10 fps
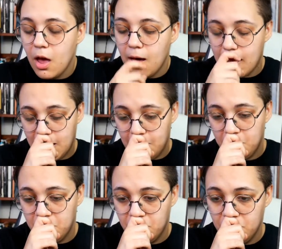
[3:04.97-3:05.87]

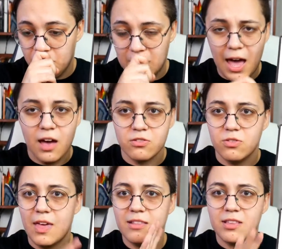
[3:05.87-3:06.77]
Um, yeah,
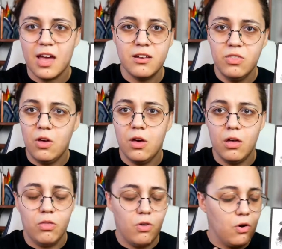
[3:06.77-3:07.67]
so that's kind of
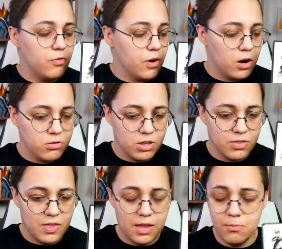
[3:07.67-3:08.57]
the, the overarching
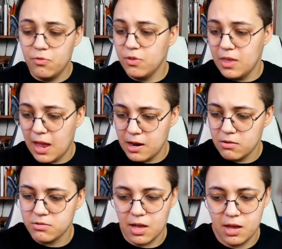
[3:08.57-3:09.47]
theme for the
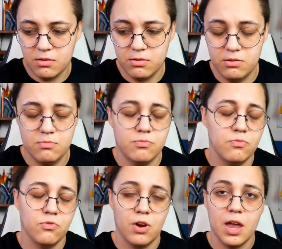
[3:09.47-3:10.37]
air signs.
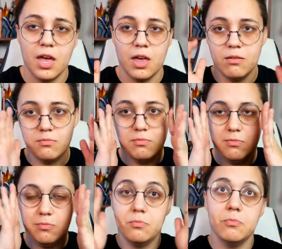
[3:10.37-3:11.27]
Freya.
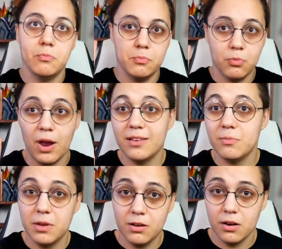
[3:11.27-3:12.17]
Praise
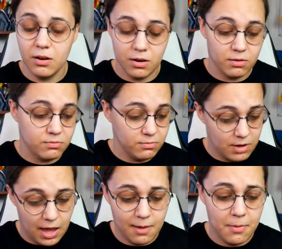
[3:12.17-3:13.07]
be to her.
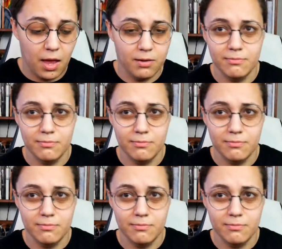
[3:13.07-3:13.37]
Amen.